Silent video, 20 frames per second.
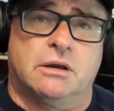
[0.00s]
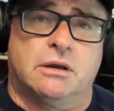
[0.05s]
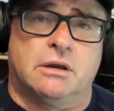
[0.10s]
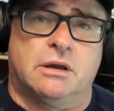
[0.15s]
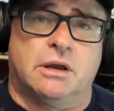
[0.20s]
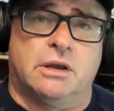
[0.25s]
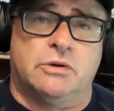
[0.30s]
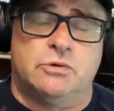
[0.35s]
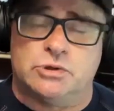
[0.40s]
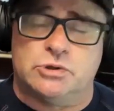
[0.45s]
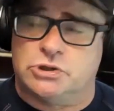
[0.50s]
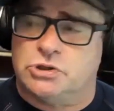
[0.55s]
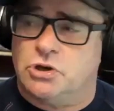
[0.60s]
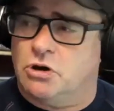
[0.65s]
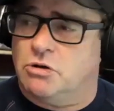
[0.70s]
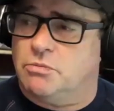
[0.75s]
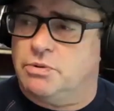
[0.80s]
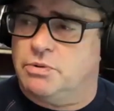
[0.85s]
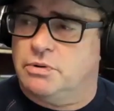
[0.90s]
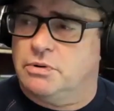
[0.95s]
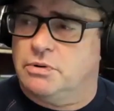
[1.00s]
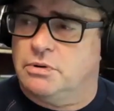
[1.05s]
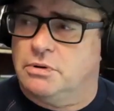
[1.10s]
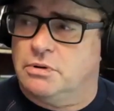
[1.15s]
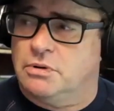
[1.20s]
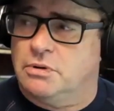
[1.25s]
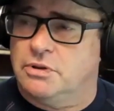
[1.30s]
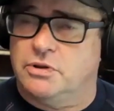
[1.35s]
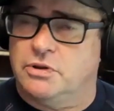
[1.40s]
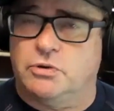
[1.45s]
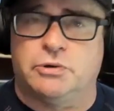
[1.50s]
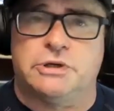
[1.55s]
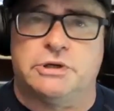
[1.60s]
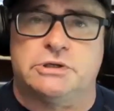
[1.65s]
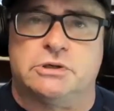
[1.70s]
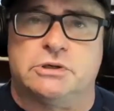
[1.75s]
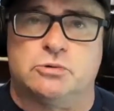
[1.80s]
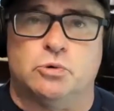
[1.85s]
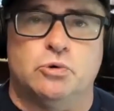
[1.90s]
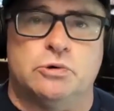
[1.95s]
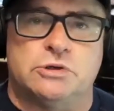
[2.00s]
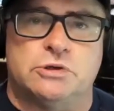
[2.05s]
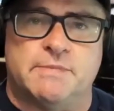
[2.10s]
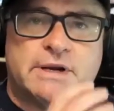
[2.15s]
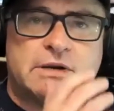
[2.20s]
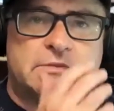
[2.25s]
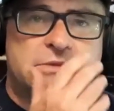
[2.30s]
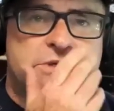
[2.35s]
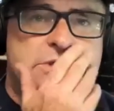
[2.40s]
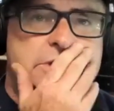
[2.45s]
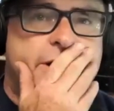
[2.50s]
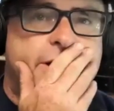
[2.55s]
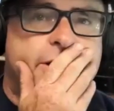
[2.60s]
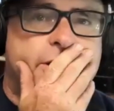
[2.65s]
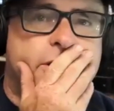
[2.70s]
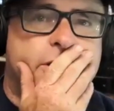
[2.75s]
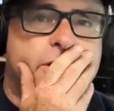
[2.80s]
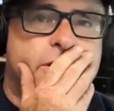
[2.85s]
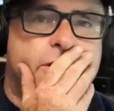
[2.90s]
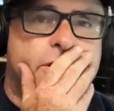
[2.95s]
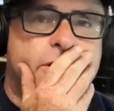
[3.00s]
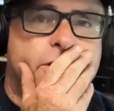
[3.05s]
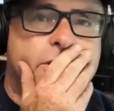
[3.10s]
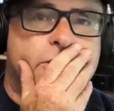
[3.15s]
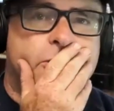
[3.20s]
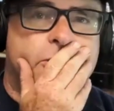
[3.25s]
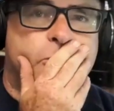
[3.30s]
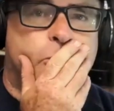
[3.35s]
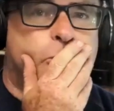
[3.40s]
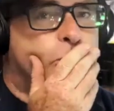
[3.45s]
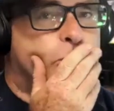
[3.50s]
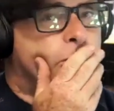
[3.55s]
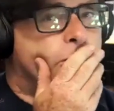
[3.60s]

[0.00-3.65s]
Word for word: and you stop the audience goes, oh, it's made a mistake. Oh.